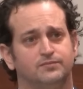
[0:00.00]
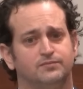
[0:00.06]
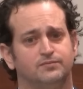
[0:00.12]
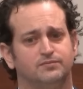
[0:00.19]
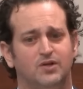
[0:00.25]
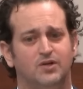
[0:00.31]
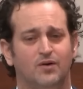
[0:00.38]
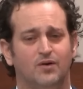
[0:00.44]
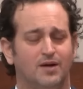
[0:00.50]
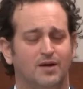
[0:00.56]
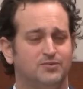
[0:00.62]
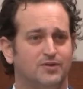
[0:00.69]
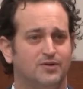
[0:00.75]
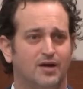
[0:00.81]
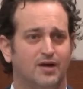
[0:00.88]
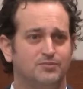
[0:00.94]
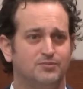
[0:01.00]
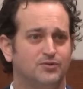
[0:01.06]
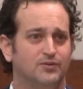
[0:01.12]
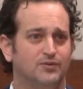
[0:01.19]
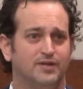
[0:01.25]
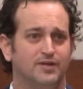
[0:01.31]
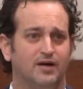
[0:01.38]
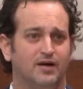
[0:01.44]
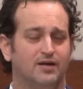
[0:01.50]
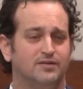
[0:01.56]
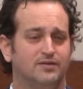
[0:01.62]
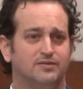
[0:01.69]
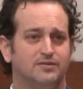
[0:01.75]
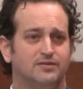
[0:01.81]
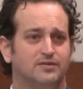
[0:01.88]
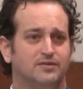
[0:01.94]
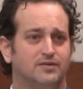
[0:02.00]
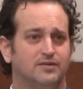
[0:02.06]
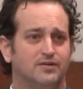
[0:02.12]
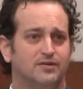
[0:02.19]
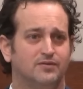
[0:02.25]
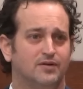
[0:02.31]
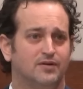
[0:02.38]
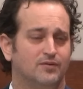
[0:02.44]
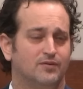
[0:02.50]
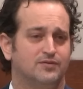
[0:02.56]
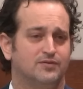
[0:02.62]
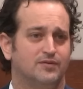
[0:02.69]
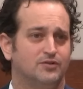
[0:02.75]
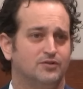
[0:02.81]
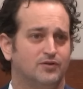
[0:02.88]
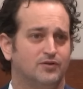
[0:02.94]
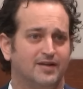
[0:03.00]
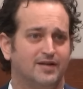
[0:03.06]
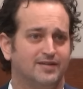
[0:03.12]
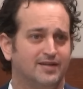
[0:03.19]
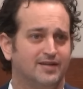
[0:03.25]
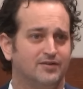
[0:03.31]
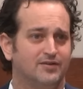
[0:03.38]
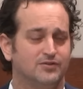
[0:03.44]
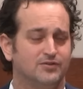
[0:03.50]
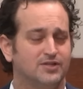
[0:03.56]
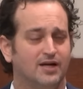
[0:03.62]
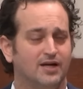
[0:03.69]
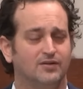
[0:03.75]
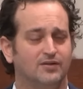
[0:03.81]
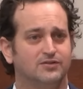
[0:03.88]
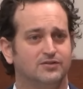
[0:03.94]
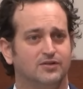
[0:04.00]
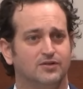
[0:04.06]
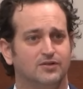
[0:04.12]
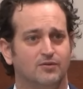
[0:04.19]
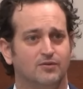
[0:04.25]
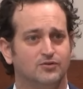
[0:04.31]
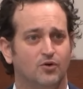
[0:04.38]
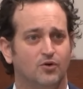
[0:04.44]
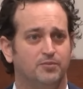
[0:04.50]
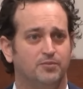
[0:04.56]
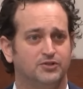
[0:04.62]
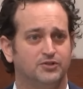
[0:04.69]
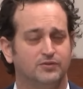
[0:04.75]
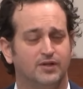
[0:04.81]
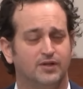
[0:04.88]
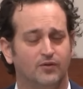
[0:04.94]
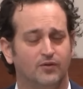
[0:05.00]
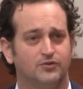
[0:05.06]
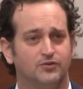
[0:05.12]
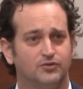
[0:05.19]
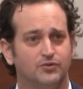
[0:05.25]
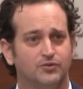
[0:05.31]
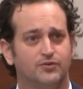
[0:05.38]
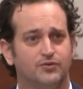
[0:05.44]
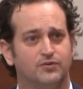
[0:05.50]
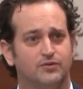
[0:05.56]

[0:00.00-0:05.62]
No, absolutely not. I was never trying to get her silence. I was hoping she'd tell the truth.